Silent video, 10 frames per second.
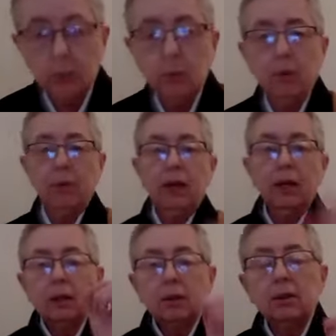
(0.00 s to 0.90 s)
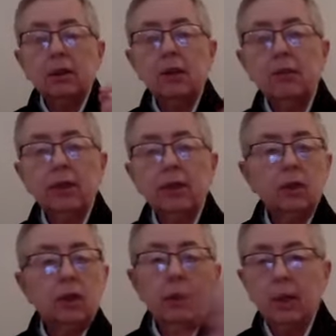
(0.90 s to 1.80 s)
Well, if the self has
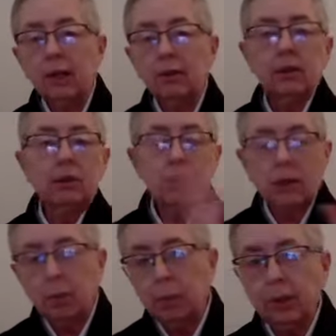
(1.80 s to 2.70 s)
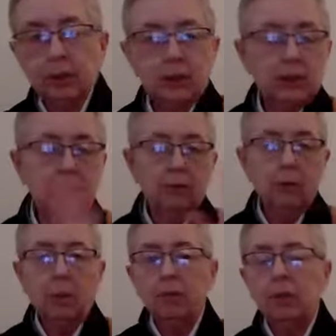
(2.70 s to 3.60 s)
no inherent, no separate existence from
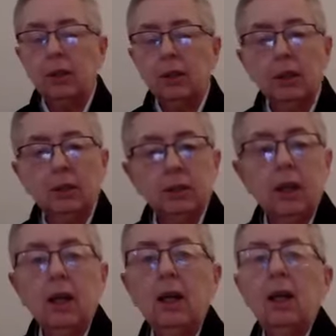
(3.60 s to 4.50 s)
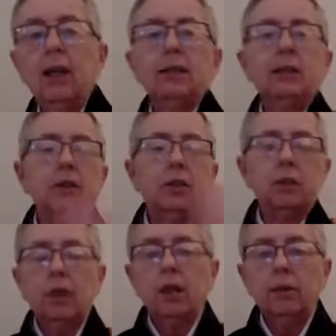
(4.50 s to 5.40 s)
everything else, isn't it
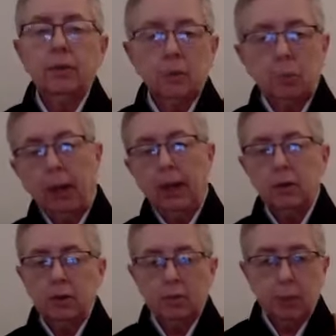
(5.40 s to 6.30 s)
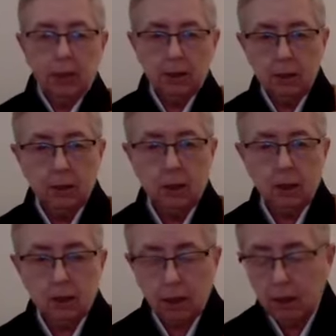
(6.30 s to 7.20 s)
just kind of this passive mechanistic
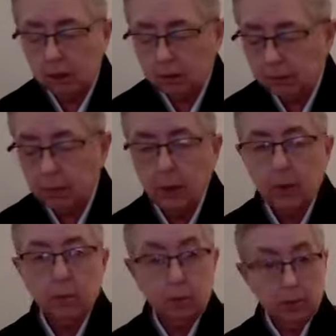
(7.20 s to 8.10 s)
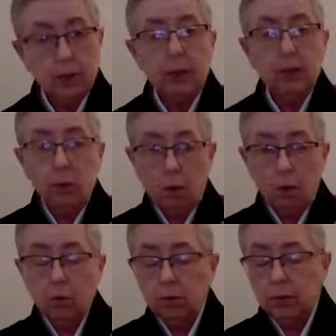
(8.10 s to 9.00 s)
thing? We've said
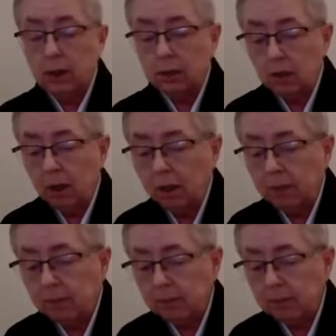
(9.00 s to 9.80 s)
no, it's not.